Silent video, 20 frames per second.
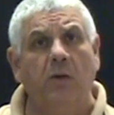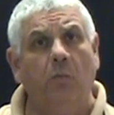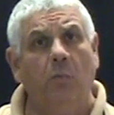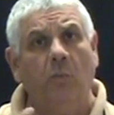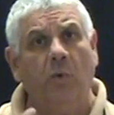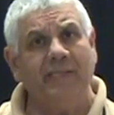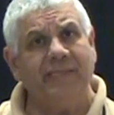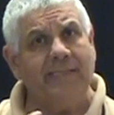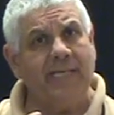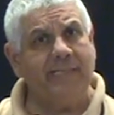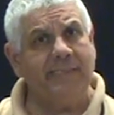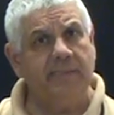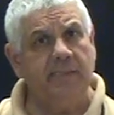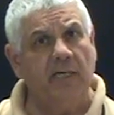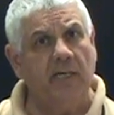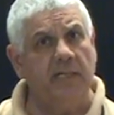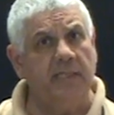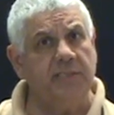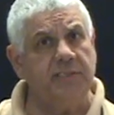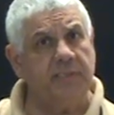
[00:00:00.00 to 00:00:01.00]
What that
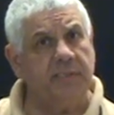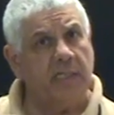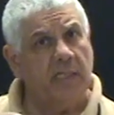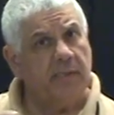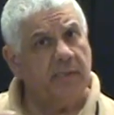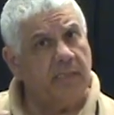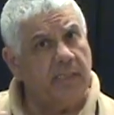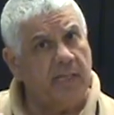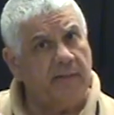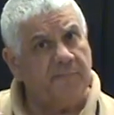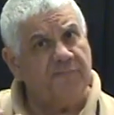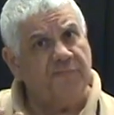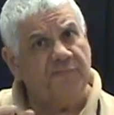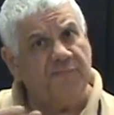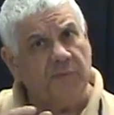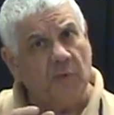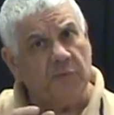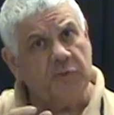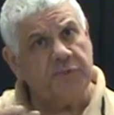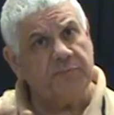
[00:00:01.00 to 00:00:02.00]
does, that
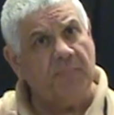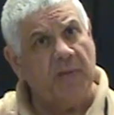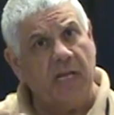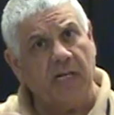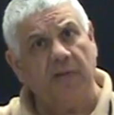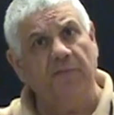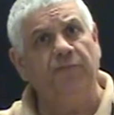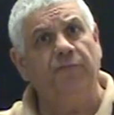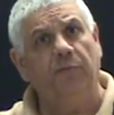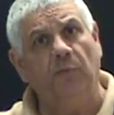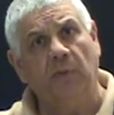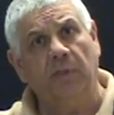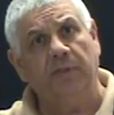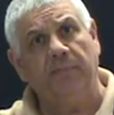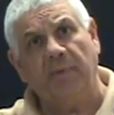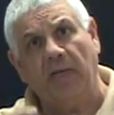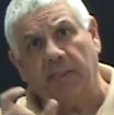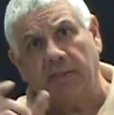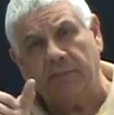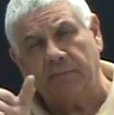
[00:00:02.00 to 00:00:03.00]
floats back and forth
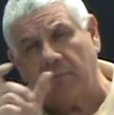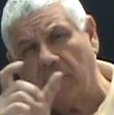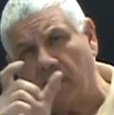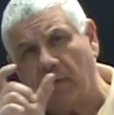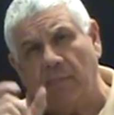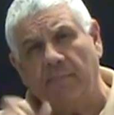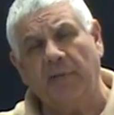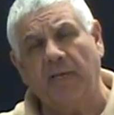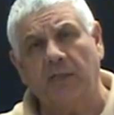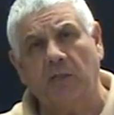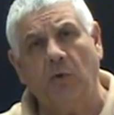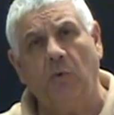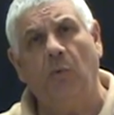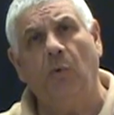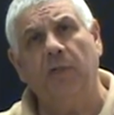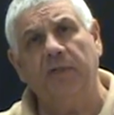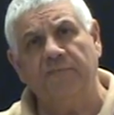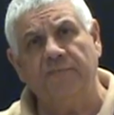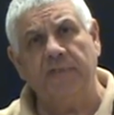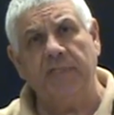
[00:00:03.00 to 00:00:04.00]
about a
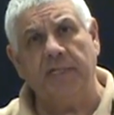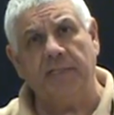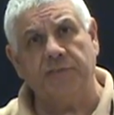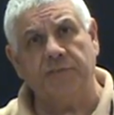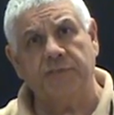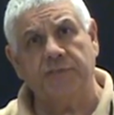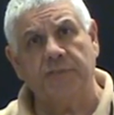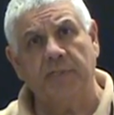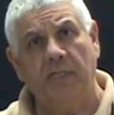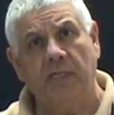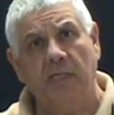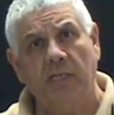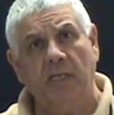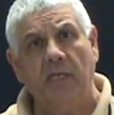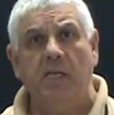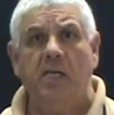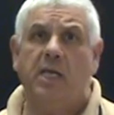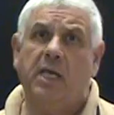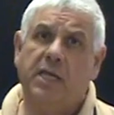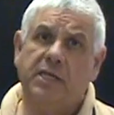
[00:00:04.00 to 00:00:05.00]
quarter of an inch.
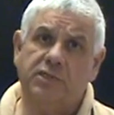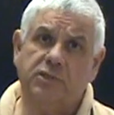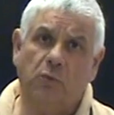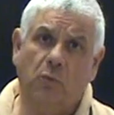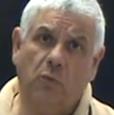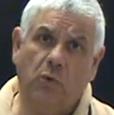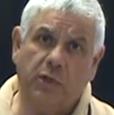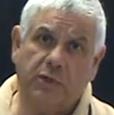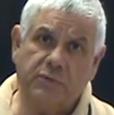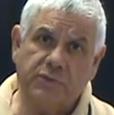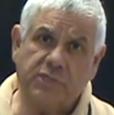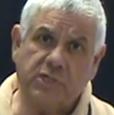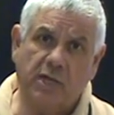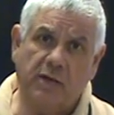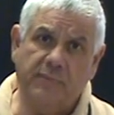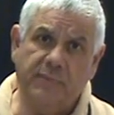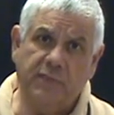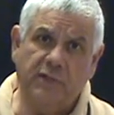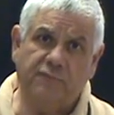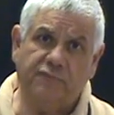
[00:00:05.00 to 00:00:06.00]
As the water is
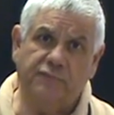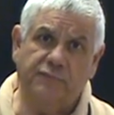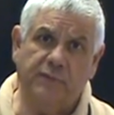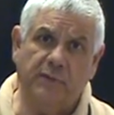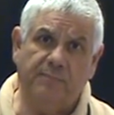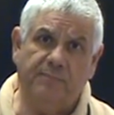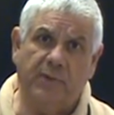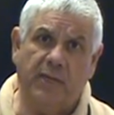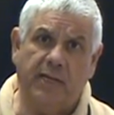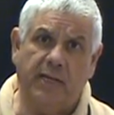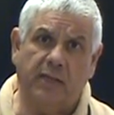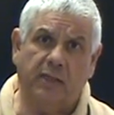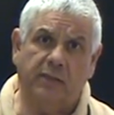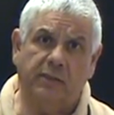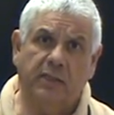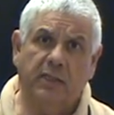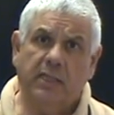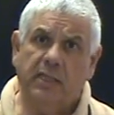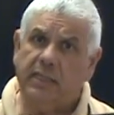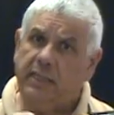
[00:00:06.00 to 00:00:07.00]
coming in from the bail,
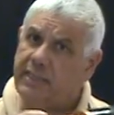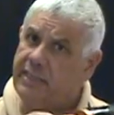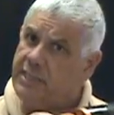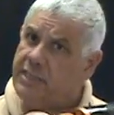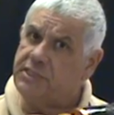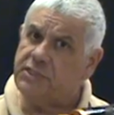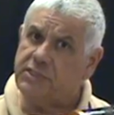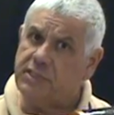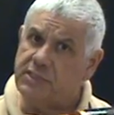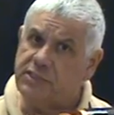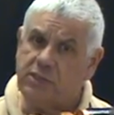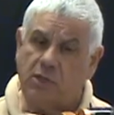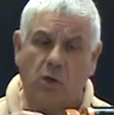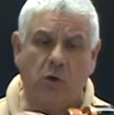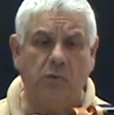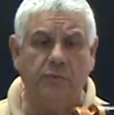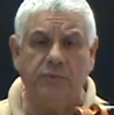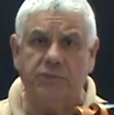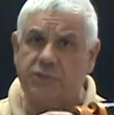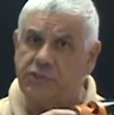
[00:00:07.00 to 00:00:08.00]
it hits this
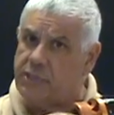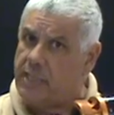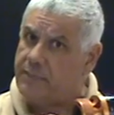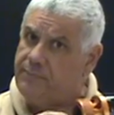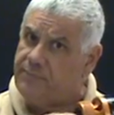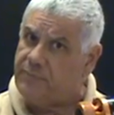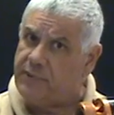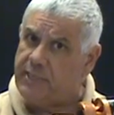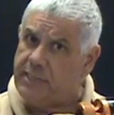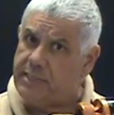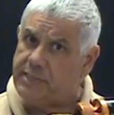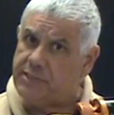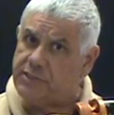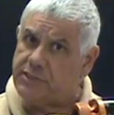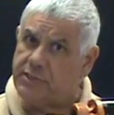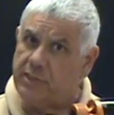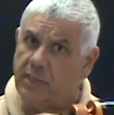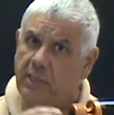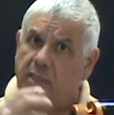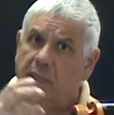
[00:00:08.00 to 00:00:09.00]
cone-shaped
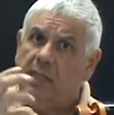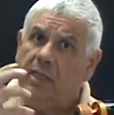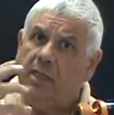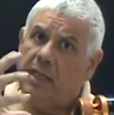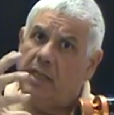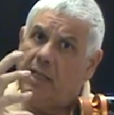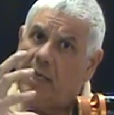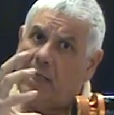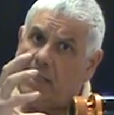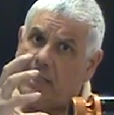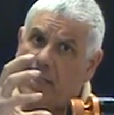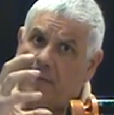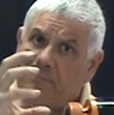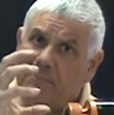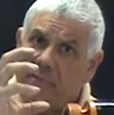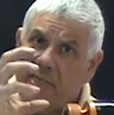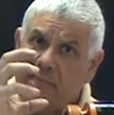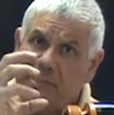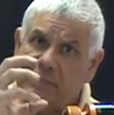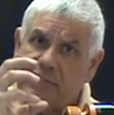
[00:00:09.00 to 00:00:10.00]
piece, and
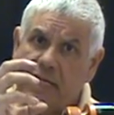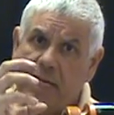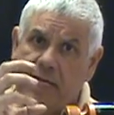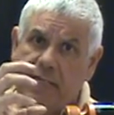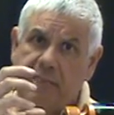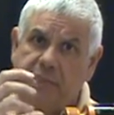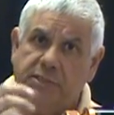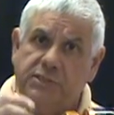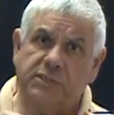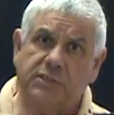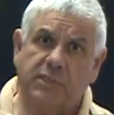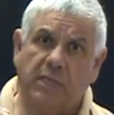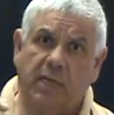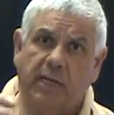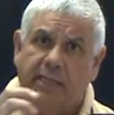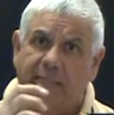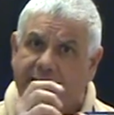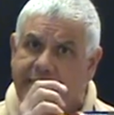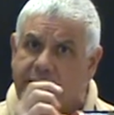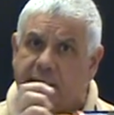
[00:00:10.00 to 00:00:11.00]
that maintains
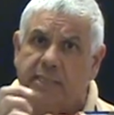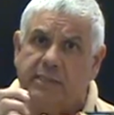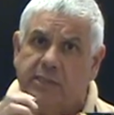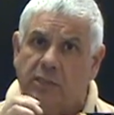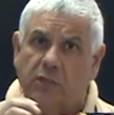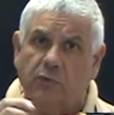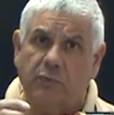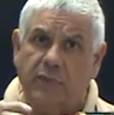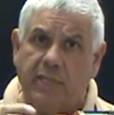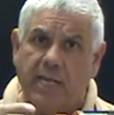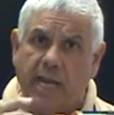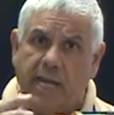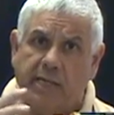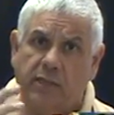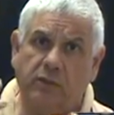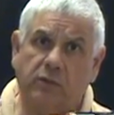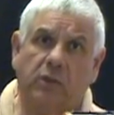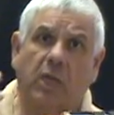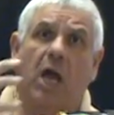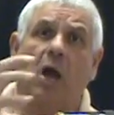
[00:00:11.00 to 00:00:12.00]
an 18-degree
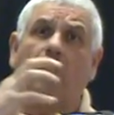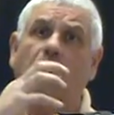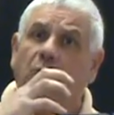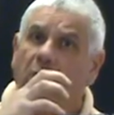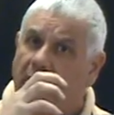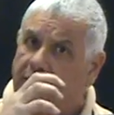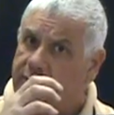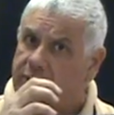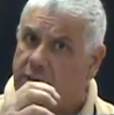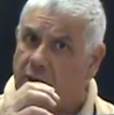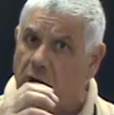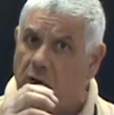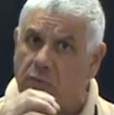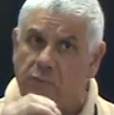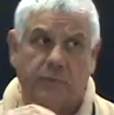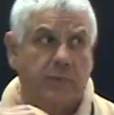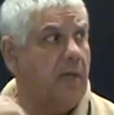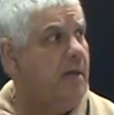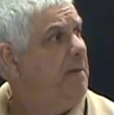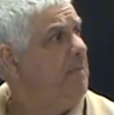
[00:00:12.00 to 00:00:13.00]
angle around the
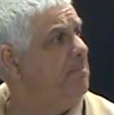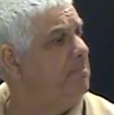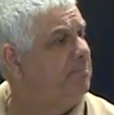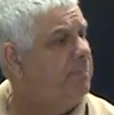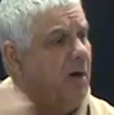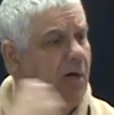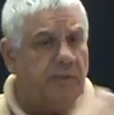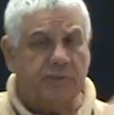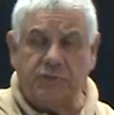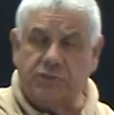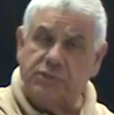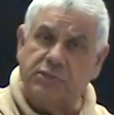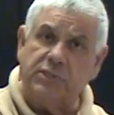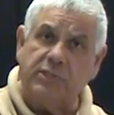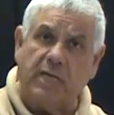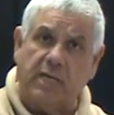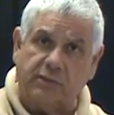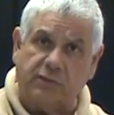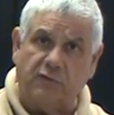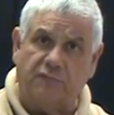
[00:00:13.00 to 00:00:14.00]
cone, punches
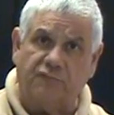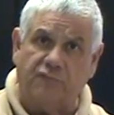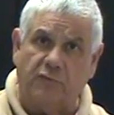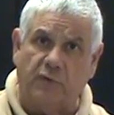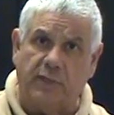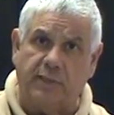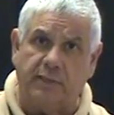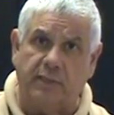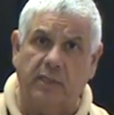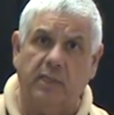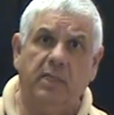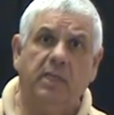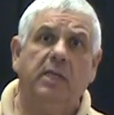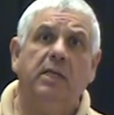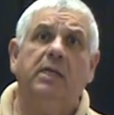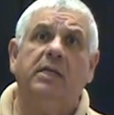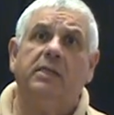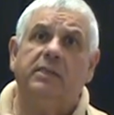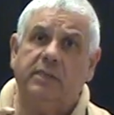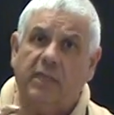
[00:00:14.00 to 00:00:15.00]
it out the front.
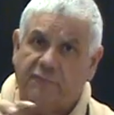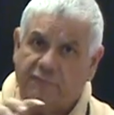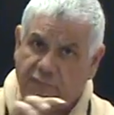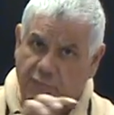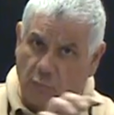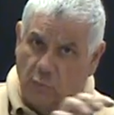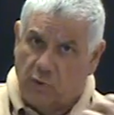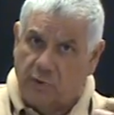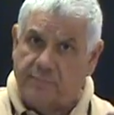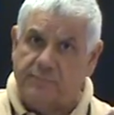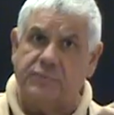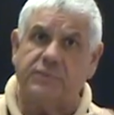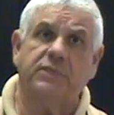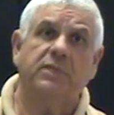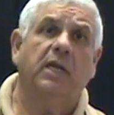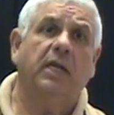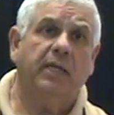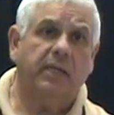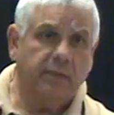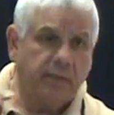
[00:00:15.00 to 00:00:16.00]
That
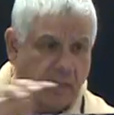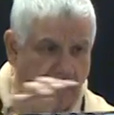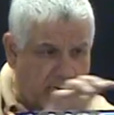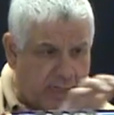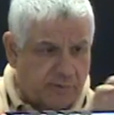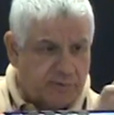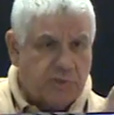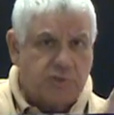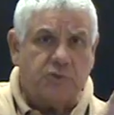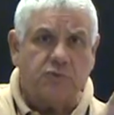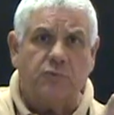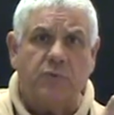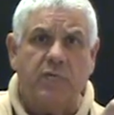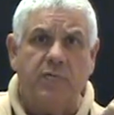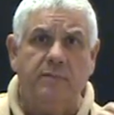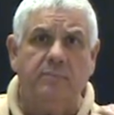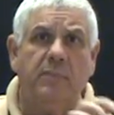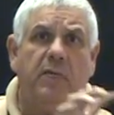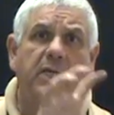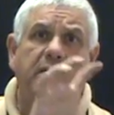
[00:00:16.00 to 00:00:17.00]
forms our
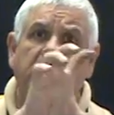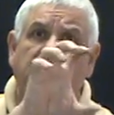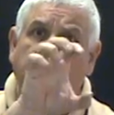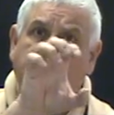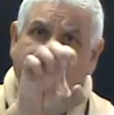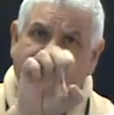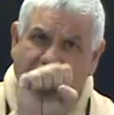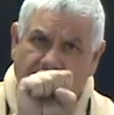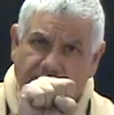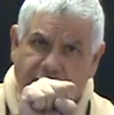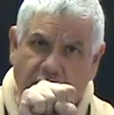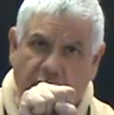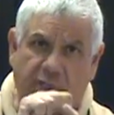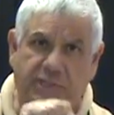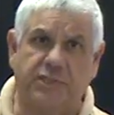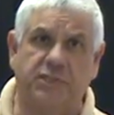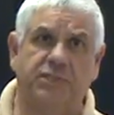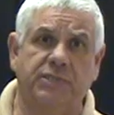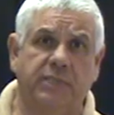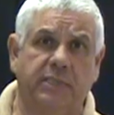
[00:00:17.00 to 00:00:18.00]
stream and
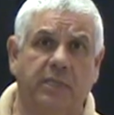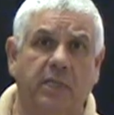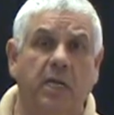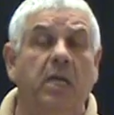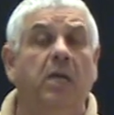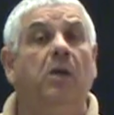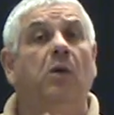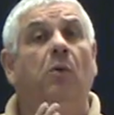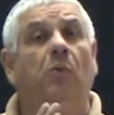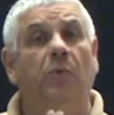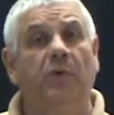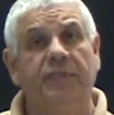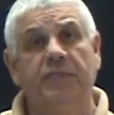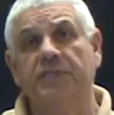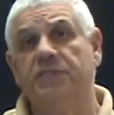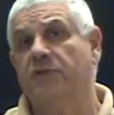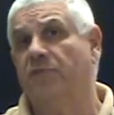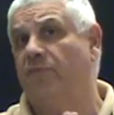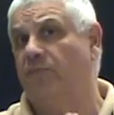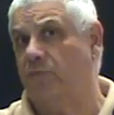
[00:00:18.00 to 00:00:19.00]
compresses it. What
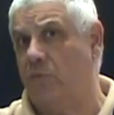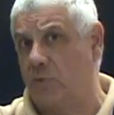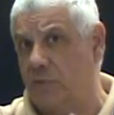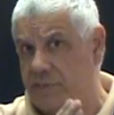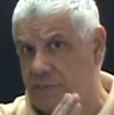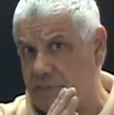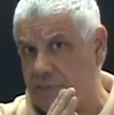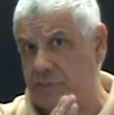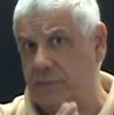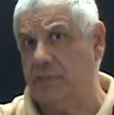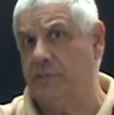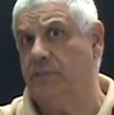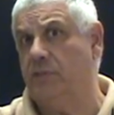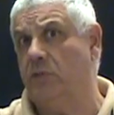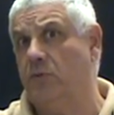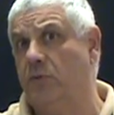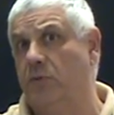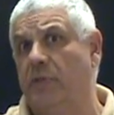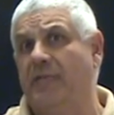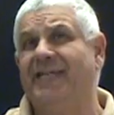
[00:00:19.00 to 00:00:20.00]
this affords us to
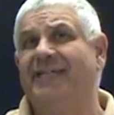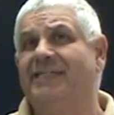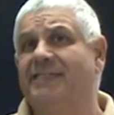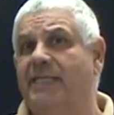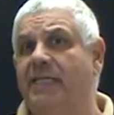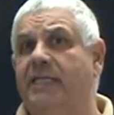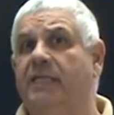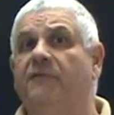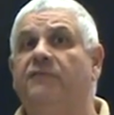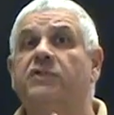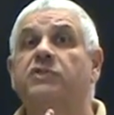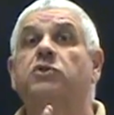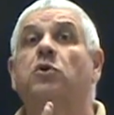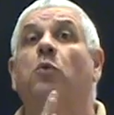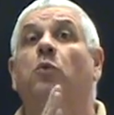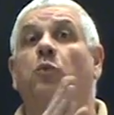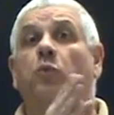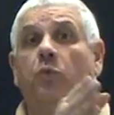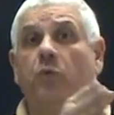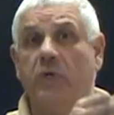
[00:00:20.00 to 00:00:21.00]
do is to give
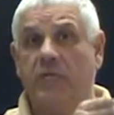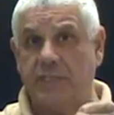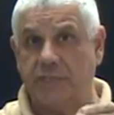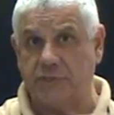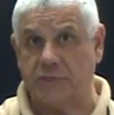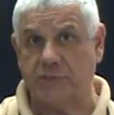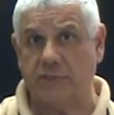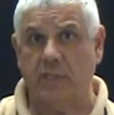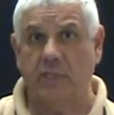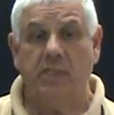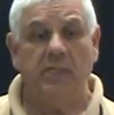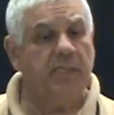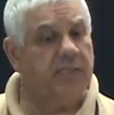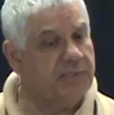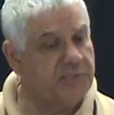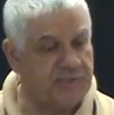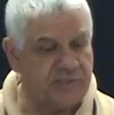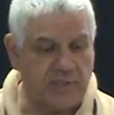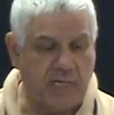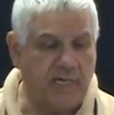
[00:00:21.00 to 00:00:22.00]
us reach,
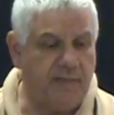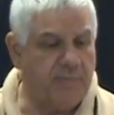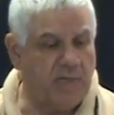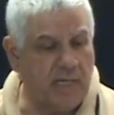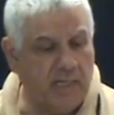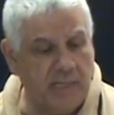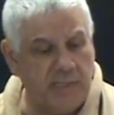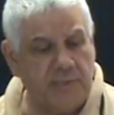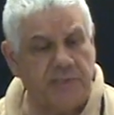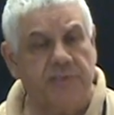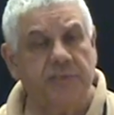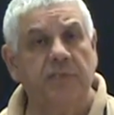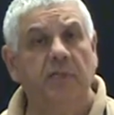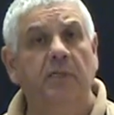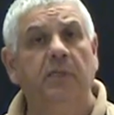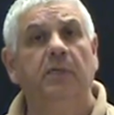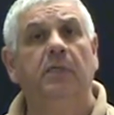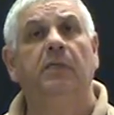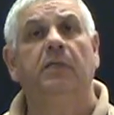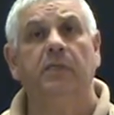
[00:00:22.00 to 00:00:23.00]
same
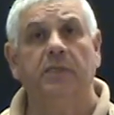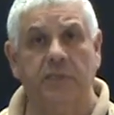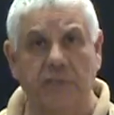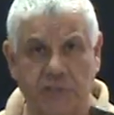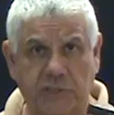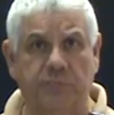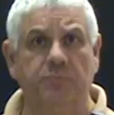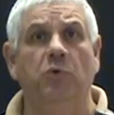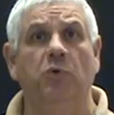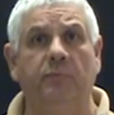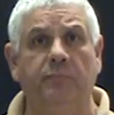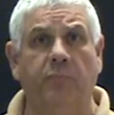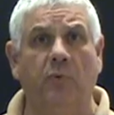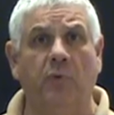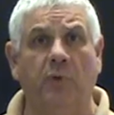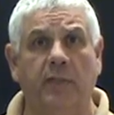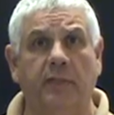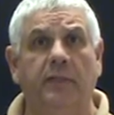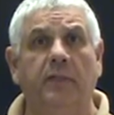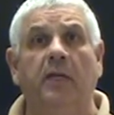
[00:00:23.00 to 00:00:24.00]
as your smoothbore.